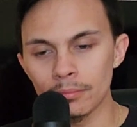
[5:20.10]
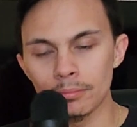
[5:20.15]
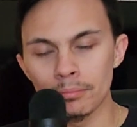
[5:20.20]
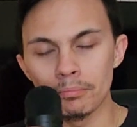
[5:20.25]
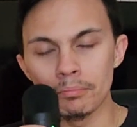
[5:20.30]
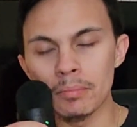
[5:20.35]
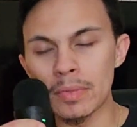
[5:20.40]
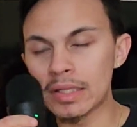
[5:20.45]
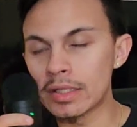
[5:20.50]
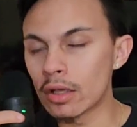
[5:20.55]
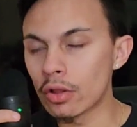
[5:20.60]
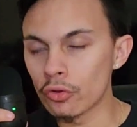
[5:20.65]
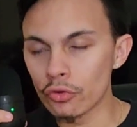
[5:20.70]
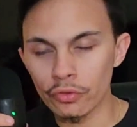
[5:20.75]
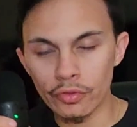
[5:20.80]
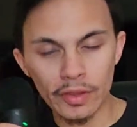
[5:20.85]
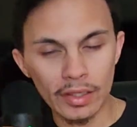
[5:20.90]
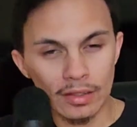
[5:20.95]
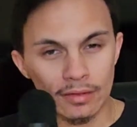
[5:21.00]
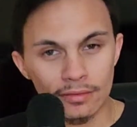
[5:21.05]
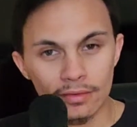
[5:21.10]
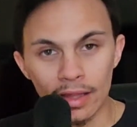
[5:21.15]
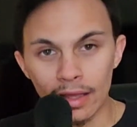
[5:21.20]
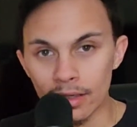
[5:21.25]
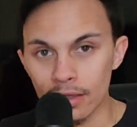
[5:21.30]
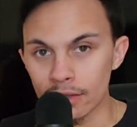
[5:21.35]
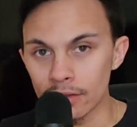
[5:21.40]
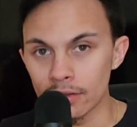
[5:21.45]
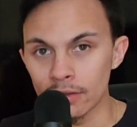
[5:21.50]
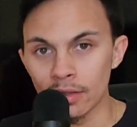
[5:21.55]
many other things
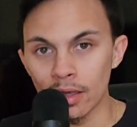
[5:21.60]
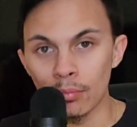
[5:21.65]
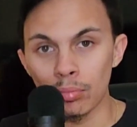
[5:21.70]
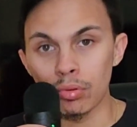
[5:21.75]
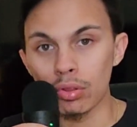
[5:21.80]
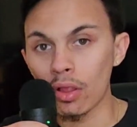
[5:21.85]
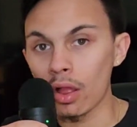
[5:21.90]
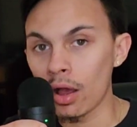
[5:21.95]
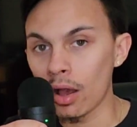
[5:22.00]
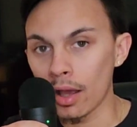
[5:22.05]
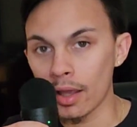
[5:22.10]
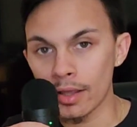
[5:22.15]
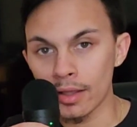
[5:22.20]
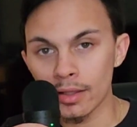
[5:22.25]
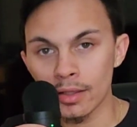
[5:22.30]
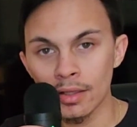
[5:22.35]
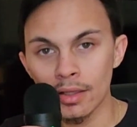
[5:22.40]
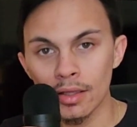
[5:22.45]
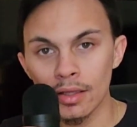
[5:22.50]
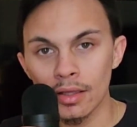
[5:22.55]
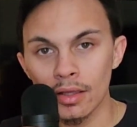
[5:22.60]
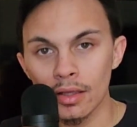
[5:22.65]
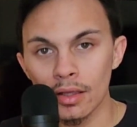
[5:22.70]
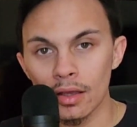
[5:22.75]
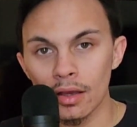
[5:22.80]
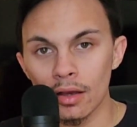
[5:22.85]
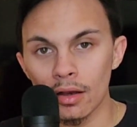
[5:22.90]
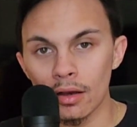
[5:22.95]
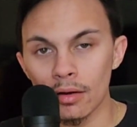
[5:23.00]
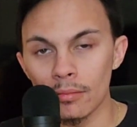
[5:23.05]
that could apply.
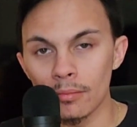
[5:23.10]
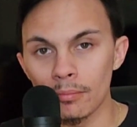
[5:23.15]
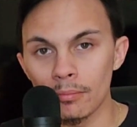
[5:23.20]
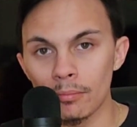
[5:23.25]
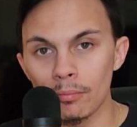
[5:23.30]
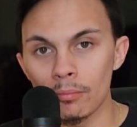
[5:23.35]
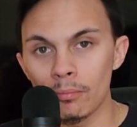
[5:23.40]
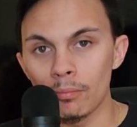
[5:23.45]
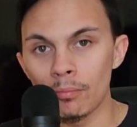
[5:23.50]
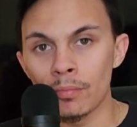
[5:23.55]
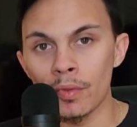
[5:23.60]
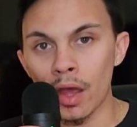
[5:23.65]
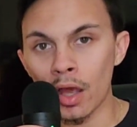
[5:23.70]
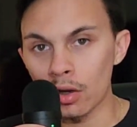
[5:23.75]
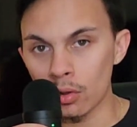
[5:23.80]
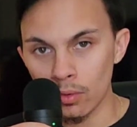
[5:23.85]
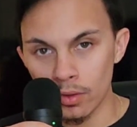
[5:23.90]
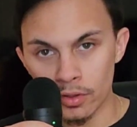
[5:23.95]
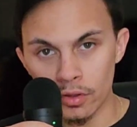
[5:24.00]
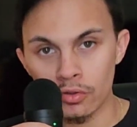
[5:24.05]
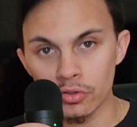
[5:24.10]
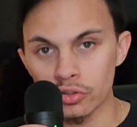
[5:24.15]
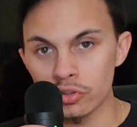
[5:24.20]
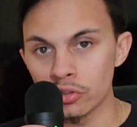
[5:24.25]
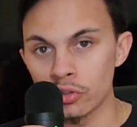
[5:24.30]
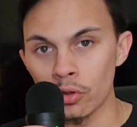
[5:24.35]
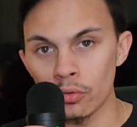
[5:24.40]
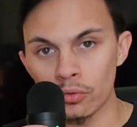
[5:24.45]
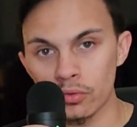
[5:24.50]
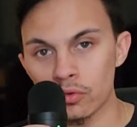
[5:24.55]
Not only
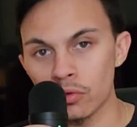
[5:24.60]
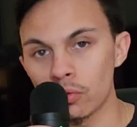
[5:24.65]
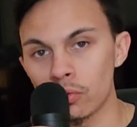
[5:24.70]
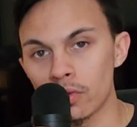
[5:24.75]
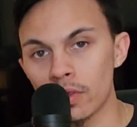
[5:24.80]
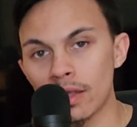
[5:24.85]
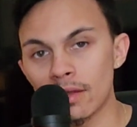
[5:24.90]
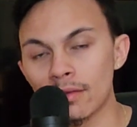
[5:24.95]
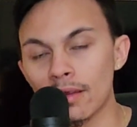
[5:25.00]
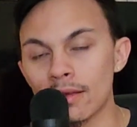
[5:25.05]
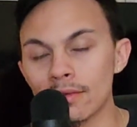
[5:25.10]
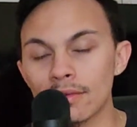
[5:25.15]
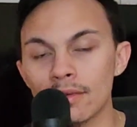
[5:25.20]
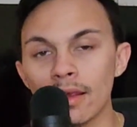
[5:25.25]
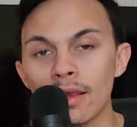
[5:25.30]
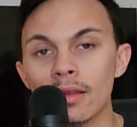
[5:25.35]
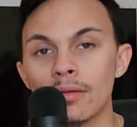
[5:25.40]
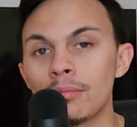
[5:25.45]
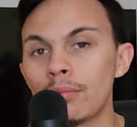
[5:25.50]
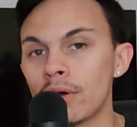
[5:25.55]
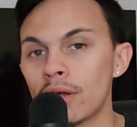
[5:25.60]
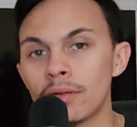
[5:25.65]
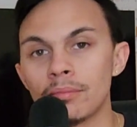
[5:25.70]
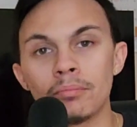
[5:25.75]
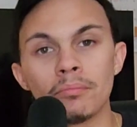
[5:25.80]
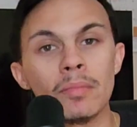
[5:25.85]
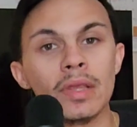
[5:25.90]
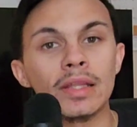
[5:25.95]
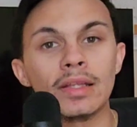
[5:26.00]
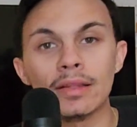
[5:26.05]
those two things I said, but
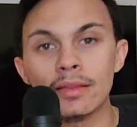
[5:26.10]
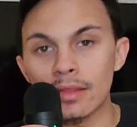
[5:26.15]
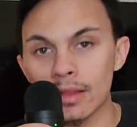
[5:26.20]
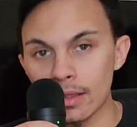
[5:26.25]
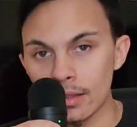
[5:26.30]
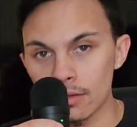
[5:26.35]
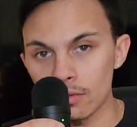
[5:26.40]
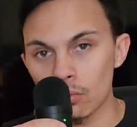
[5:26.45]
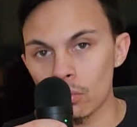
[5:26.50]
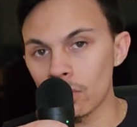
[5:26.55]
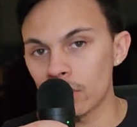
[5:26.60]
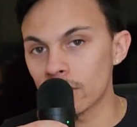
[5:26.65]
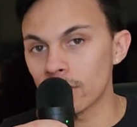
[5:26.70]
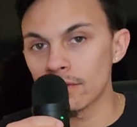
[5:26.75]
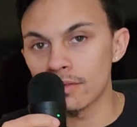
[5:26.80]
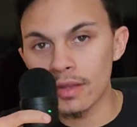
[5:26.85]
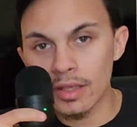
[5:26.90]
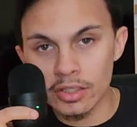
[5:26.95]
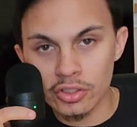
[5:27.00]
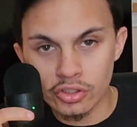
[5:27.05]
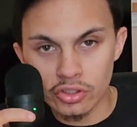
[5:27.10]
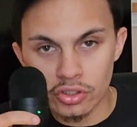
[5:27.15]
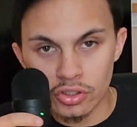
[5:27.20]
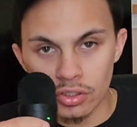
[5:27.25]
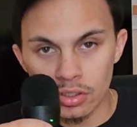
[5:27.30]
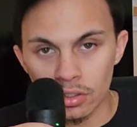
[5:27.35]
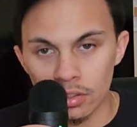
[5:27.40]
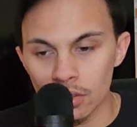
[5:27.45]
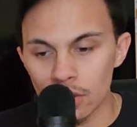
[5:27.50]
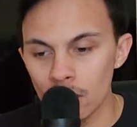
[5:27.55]
many things:
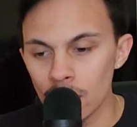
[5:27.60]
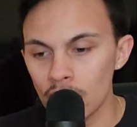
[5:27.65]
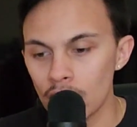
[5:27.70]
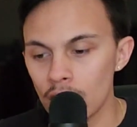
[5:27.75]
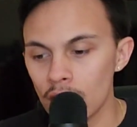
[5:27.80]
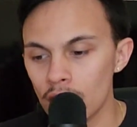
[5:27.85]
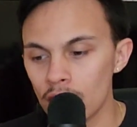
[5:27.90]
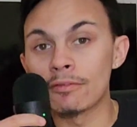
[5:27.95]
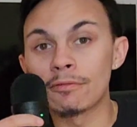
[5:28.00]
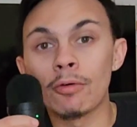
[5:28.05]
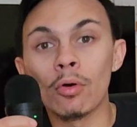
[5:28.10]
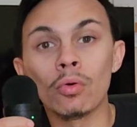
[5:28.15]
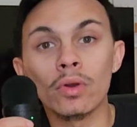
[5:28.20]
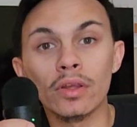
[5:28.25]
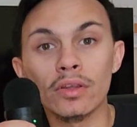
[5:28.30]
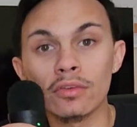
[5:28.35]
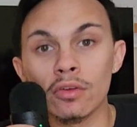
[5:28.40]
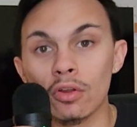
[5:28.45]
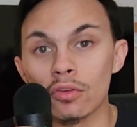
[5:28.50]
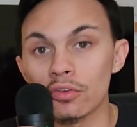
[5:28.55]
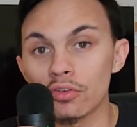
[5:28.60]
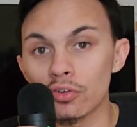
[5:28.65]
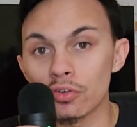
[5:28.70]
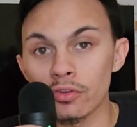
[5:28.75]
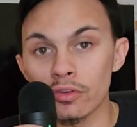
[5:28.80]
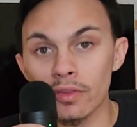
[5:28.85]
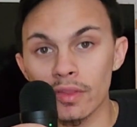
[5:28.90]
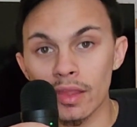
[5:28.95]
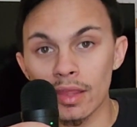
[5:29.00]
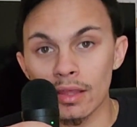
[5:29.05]
organization, focus on
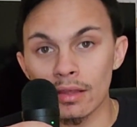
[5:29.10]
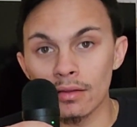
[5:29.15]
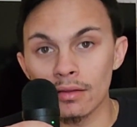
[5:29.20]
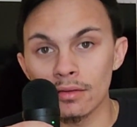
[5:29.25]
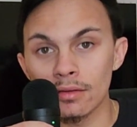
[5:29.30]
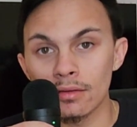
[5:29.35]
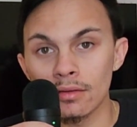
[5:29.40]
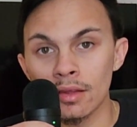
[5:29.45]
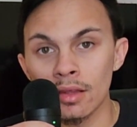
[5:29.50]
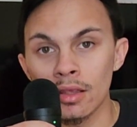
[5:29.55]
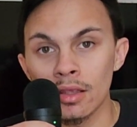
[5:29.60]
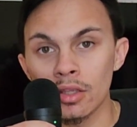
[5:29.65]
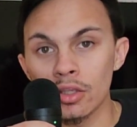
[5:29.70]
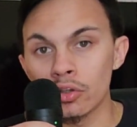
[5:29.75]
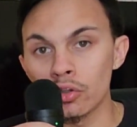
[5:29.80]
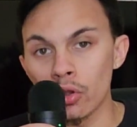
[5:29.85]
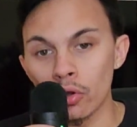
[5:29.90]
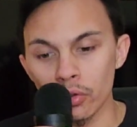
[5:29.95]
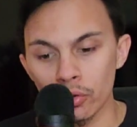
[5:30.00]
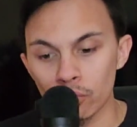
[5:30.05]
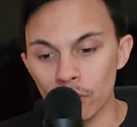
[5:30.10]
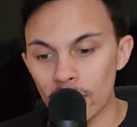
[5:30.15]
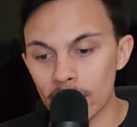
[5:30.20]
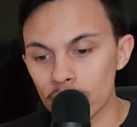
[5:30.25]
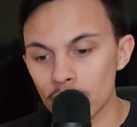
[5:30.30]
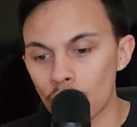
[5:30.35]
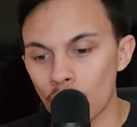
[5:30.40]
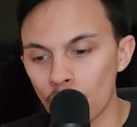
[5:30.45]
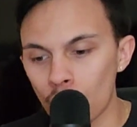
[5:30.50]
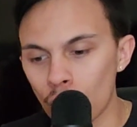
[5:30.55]
certain things. You write a
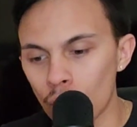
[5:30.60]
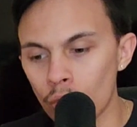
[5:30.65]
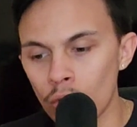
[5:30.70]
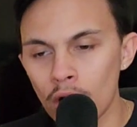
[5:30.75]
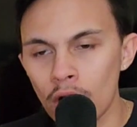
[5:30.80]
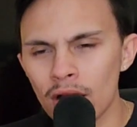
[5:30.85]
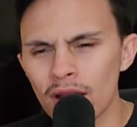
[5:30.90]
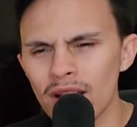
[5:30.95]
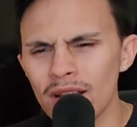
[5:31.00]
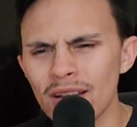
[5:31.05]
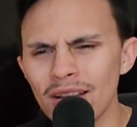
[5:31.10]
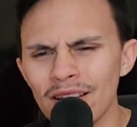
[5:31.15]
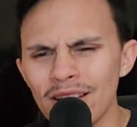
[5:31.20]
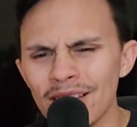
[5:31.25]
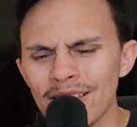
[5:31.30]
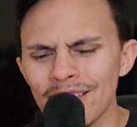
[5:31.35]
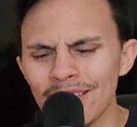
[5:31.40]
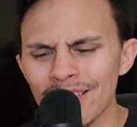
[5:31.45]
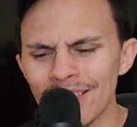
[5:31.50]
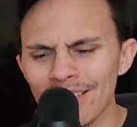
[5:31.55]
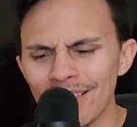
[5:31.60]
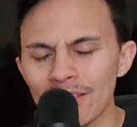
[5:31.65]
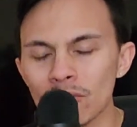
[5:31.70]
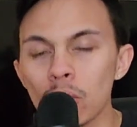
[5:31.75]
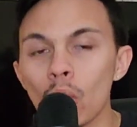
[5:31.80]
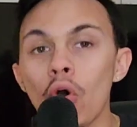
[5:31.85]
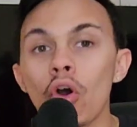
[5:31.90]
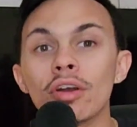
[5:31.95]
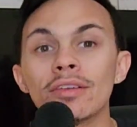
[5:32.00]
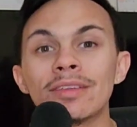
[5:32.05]
goal. Let's
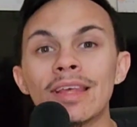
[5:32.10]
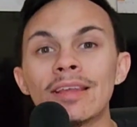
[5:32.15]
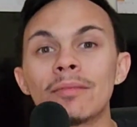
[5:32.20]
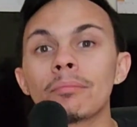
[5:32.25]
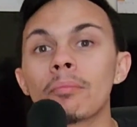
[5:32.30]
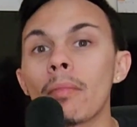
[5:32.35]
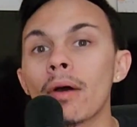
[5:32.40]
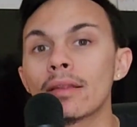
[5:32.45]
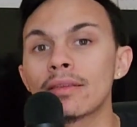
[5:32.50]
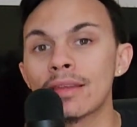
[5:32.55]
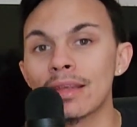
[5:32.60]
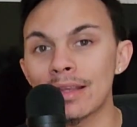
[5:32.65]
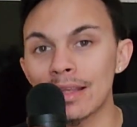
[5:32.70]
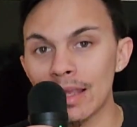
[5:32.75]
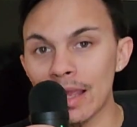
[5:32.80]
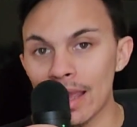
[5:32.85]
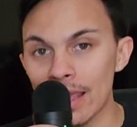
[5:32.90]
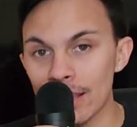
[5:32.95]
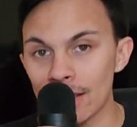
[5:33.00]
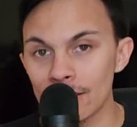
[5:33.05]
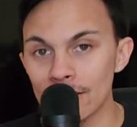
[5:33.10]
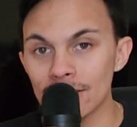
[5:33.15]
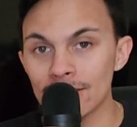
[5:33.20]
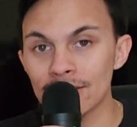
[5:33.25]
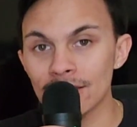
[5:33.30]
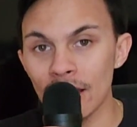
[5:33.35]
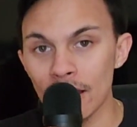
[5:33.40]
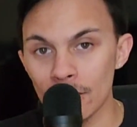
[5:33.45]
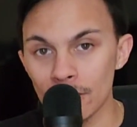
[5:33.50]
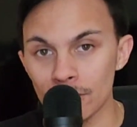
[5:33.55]
walk 10K
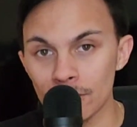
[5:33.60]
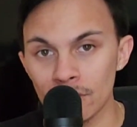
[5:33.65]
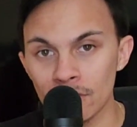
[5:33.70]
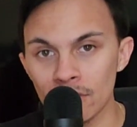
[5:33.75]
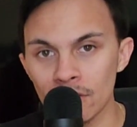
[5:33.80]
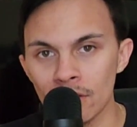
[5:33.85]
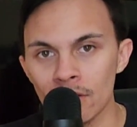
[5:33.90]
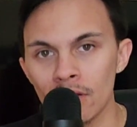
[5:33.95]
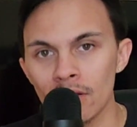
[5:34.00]
steps